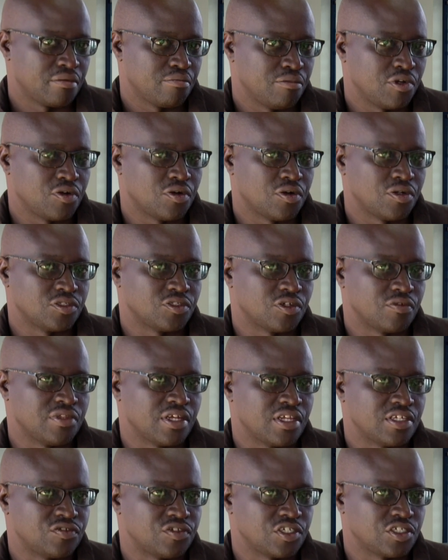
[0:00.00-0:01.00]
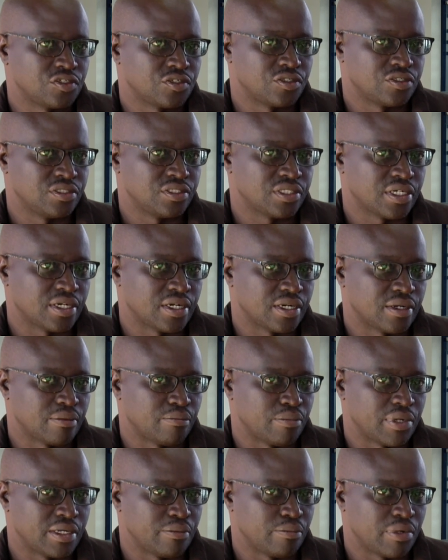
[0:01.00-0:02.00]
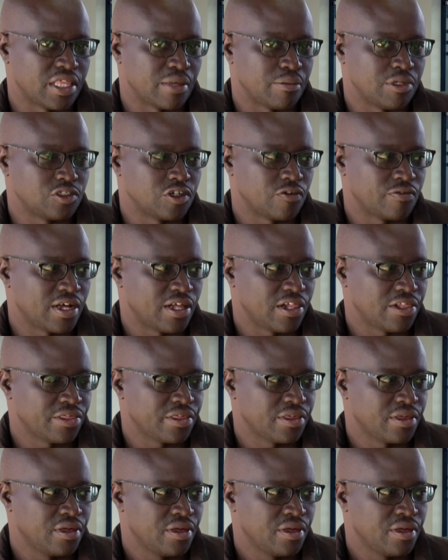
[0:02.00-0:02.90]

because of the restrictions by the Ministry of Health,